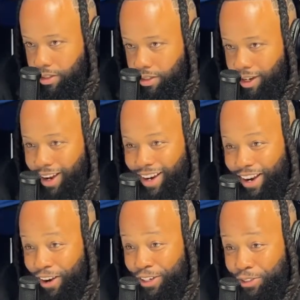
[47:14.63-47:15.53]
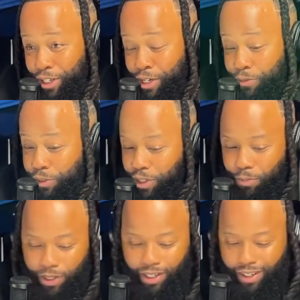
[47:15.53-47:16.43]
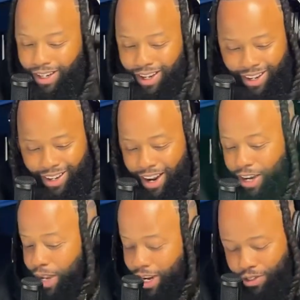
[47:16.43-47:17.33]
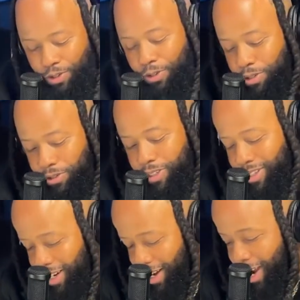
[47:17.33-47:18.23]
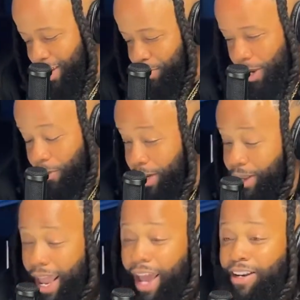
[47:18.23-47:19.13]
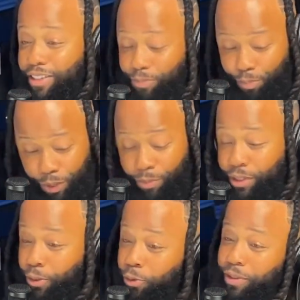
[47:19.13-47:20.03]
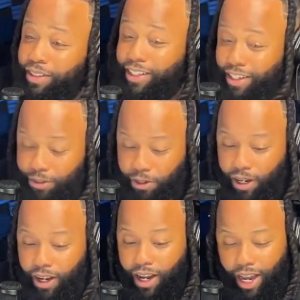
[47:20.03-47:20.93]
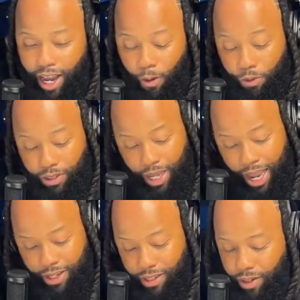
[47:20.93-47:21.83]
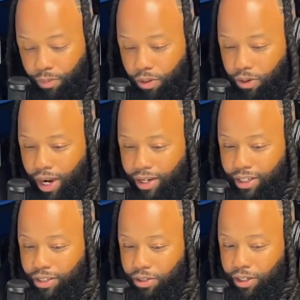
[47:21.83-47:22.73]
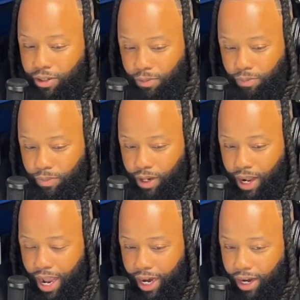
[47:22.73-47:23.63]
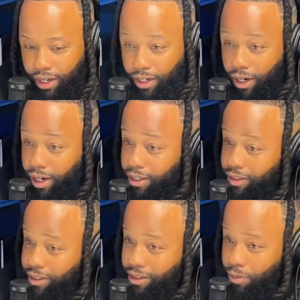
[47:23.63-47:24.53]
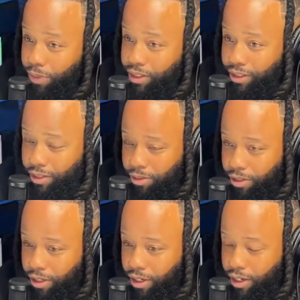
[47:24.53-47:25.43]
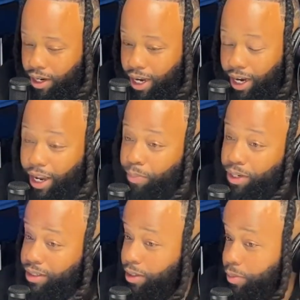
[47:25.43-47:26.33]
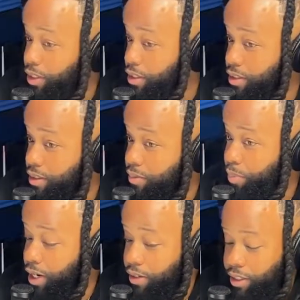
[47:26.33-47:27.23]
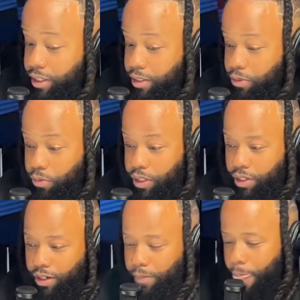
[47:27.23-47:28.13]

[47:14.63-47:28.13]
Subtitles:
I got all these transfers coming in. God, I'll show you screenshots. God is my way. PBC Hoops can tell you. I said, bro, I need your help. I got to get a lot of these teams off my schedule, and I got to play some of these better teams with comp.